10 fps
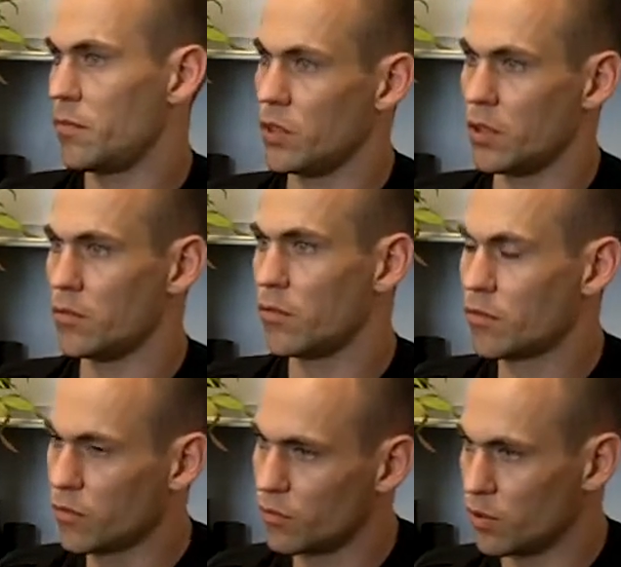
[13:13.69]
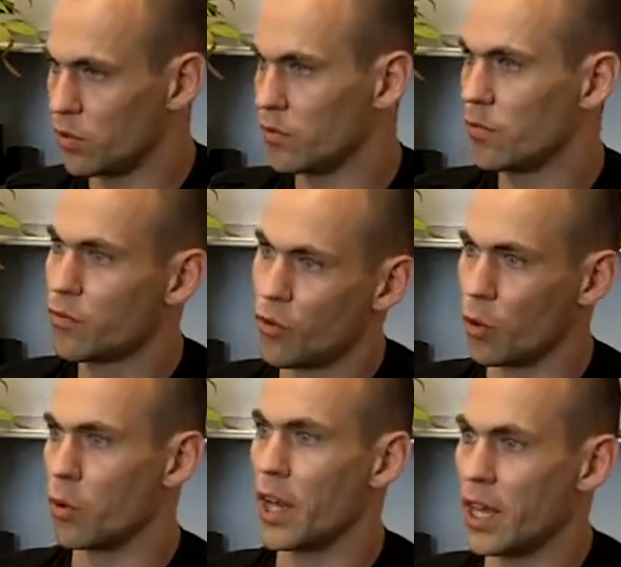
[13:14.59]
you know
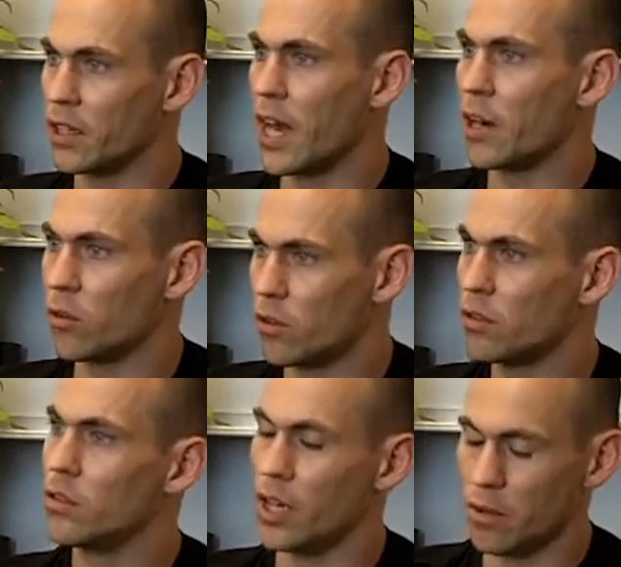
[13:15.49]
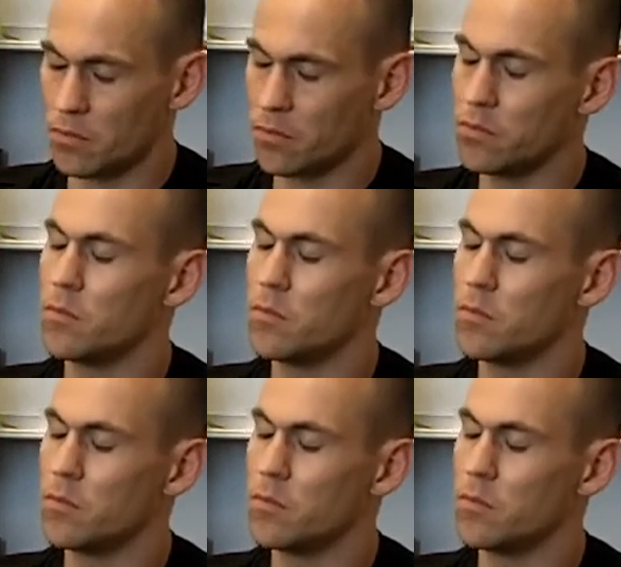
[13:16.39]
forward and lateral. Yep.